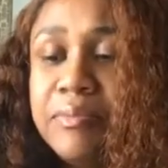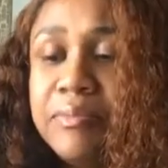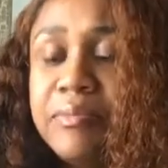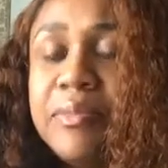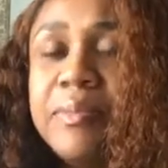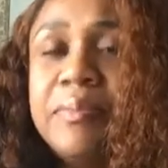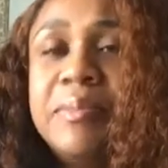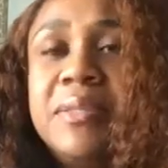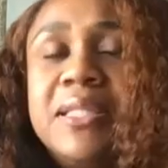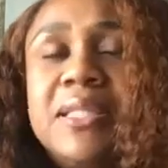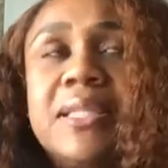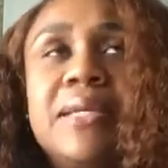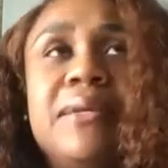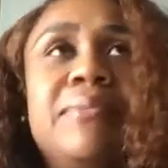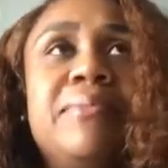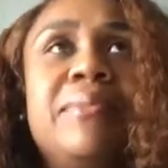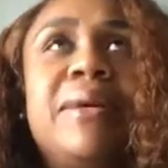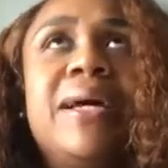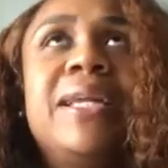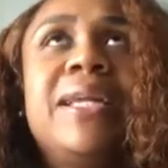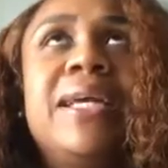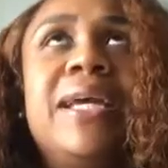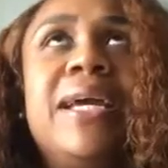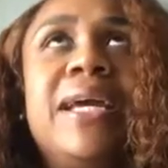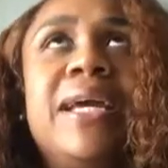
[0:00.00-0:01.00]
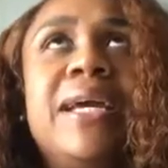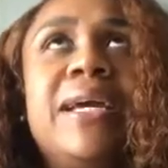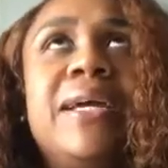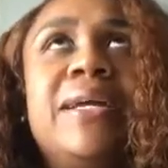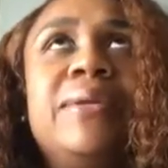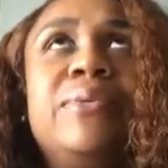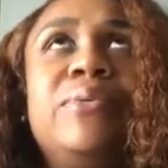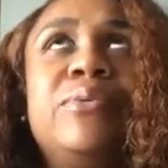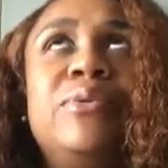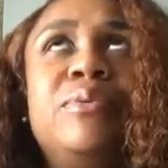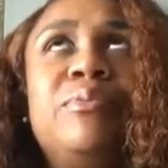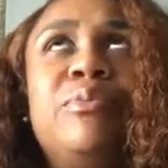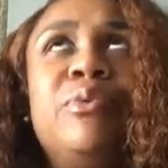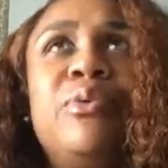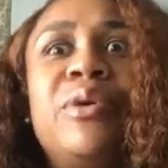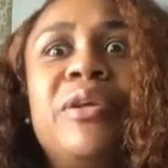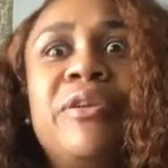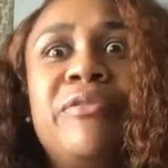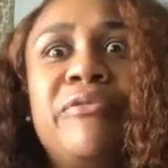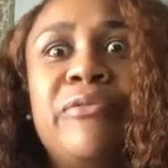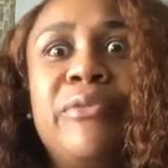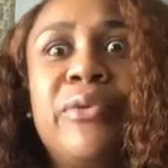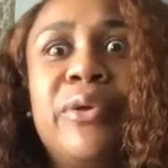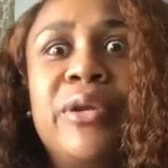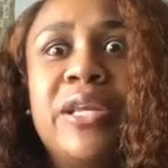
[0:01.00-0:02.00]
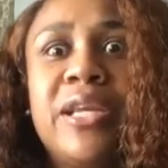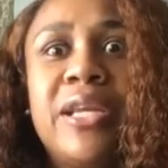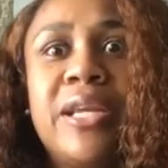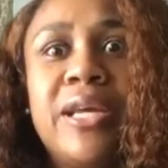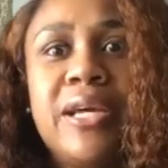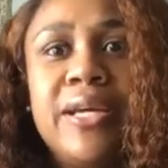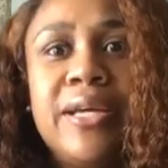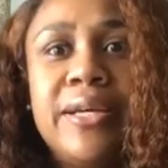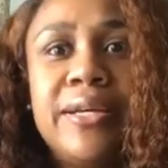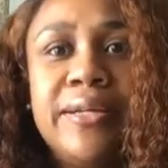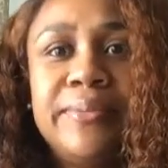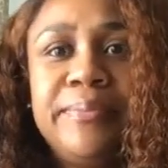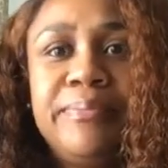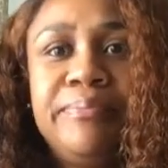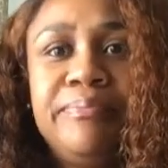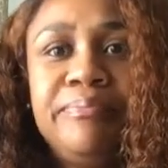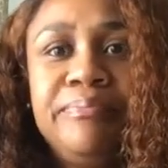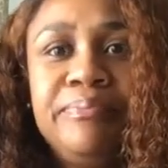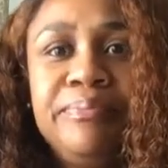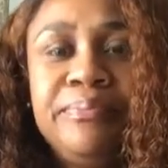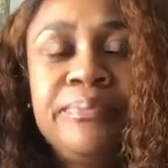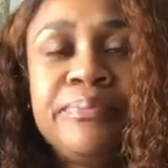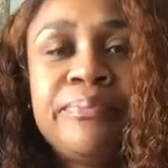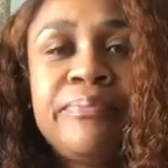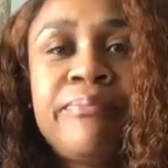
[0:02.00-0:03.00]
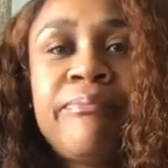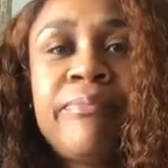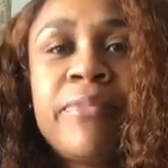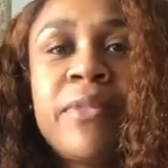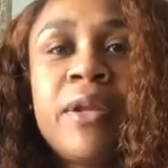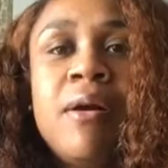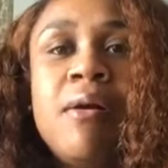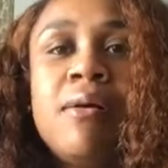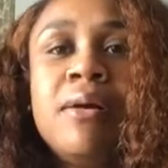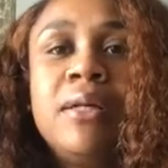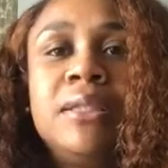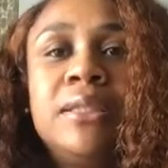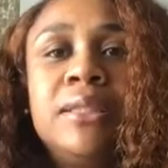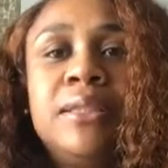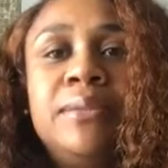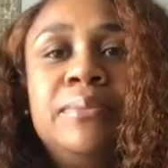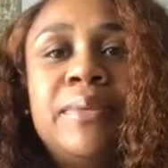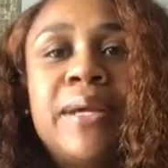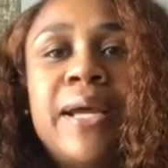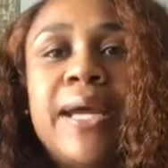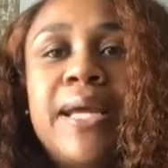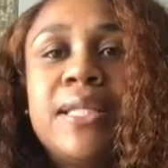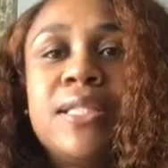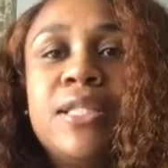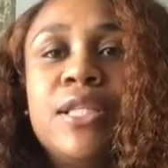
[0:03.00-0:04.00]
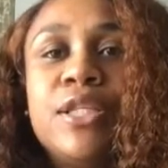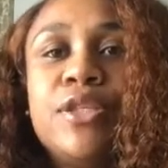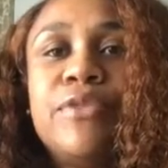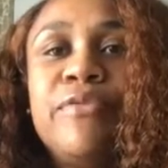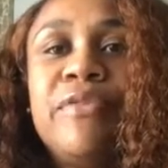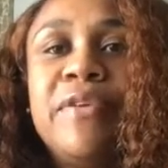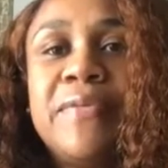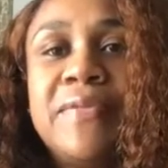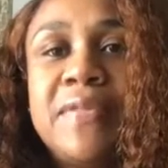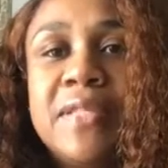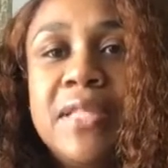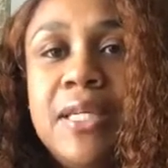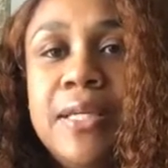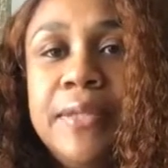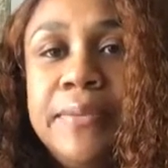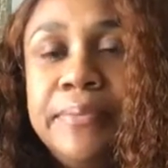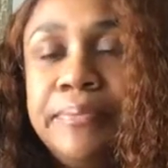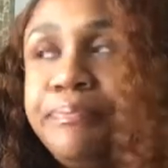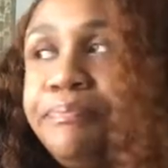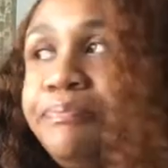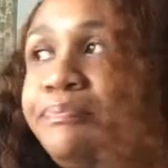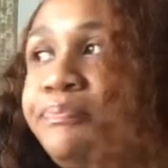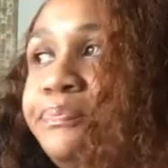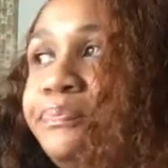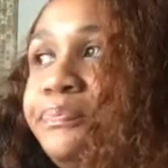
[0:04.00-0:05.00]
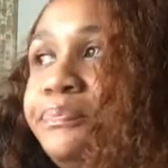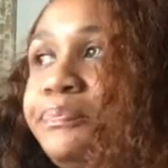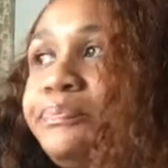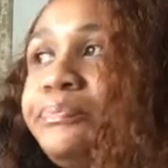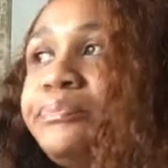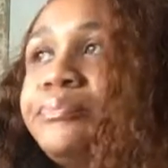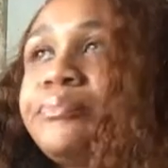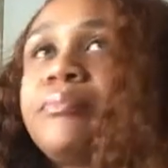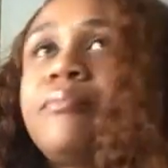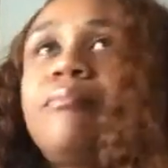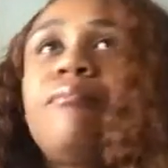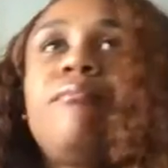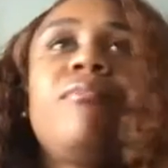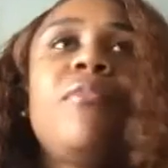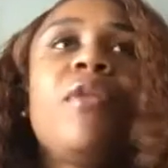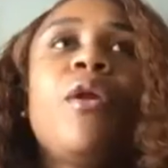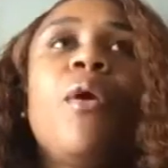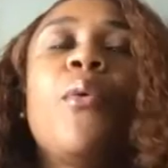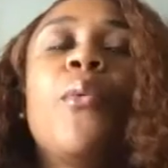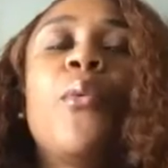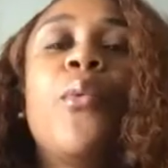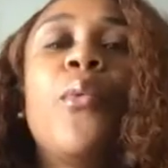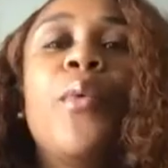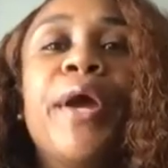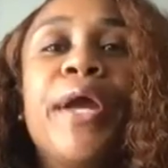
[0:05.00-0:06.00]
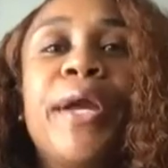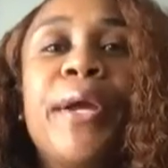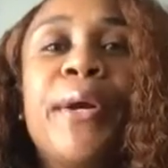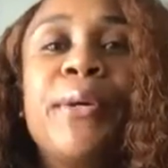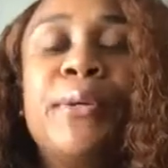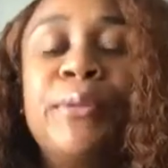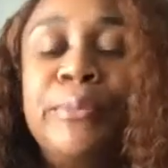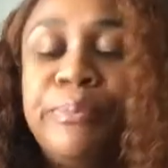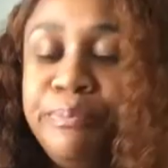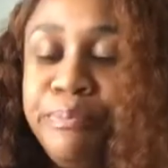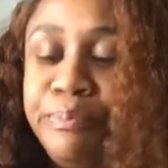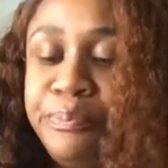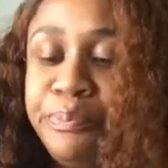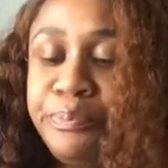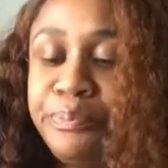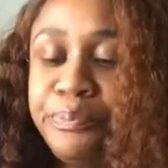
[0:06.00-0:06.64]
let me see, my dad was born in 49. He passed in 15. Well,